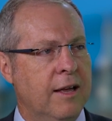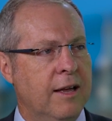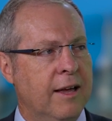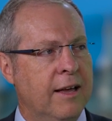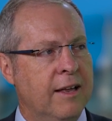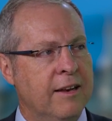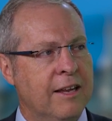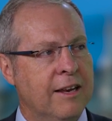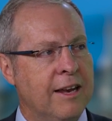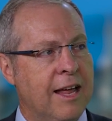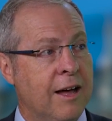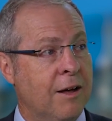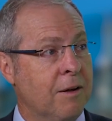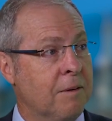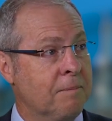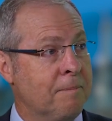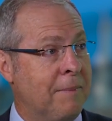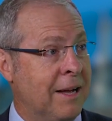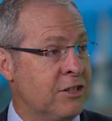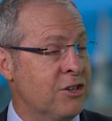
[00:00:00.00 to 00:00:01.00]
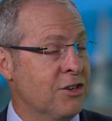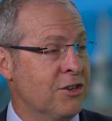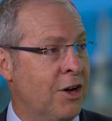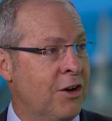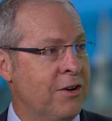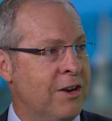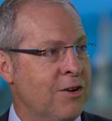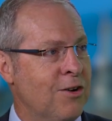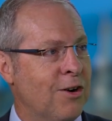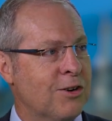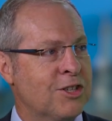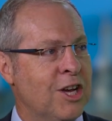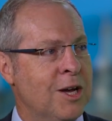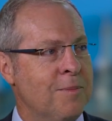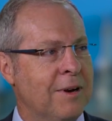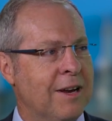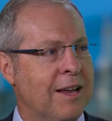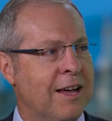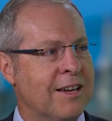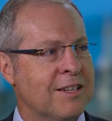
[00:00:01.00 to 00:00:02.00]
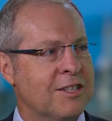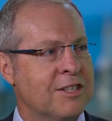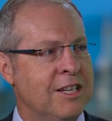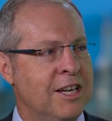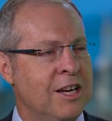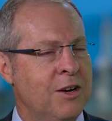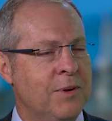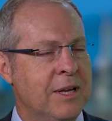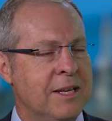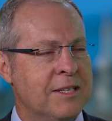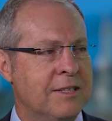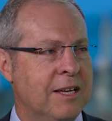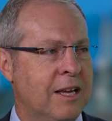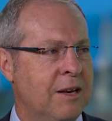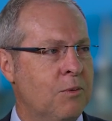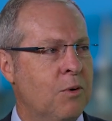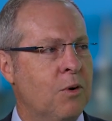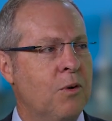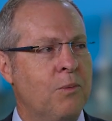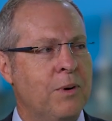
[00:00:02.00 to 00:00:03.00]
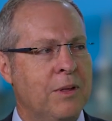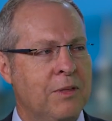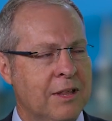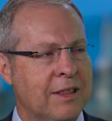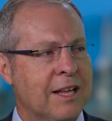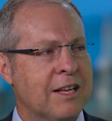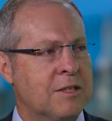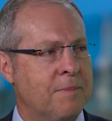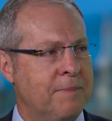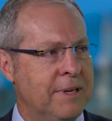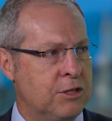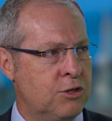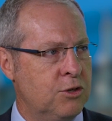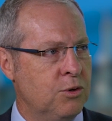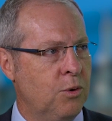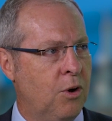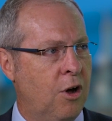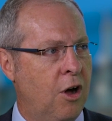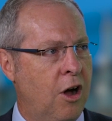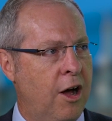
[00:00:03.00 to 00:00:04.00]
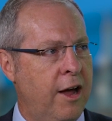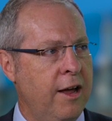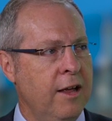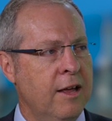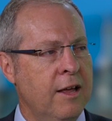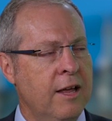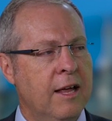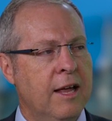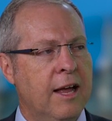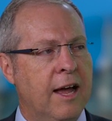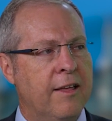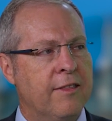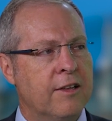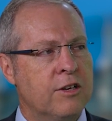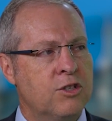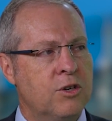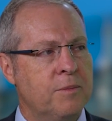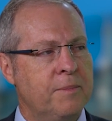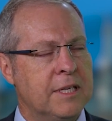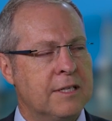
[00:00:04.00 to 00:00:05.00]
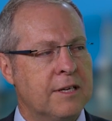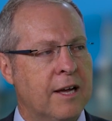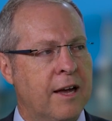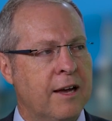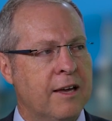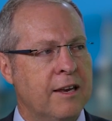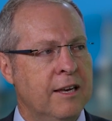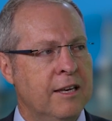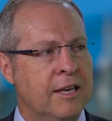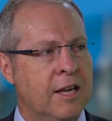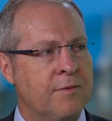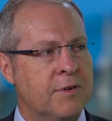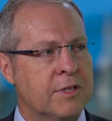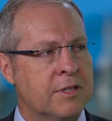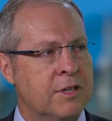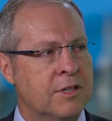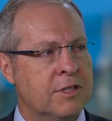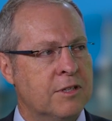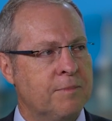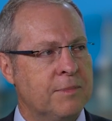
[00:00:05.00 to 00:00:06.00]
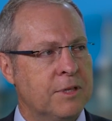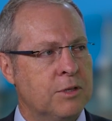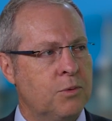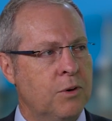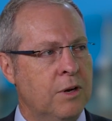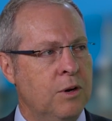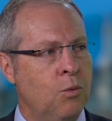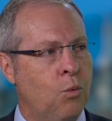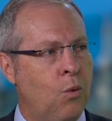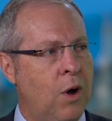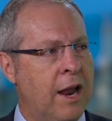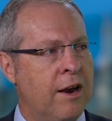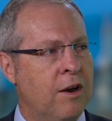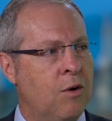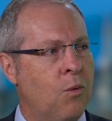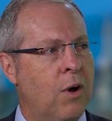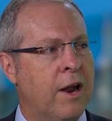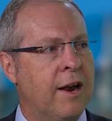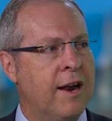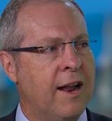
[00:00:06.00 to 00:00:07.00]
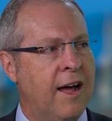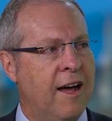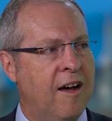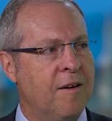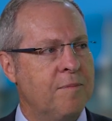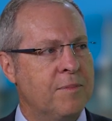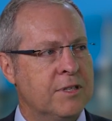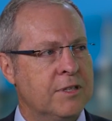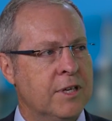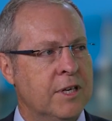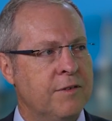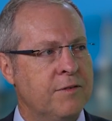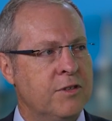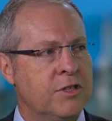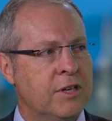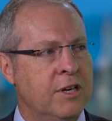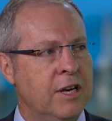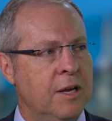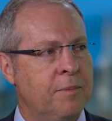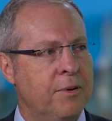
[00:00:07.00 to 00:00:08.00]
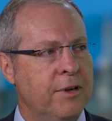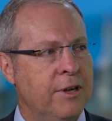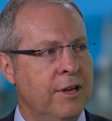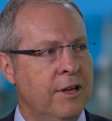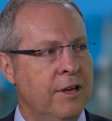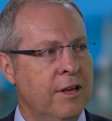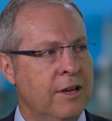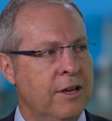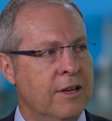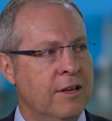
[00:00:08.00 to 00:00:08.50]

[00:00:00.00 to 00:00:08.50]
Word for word: And in our budget note in October last year, we said, well, we think that's a bit too high, and they should be targeting deficits of between 1 and 1.5% of GDP.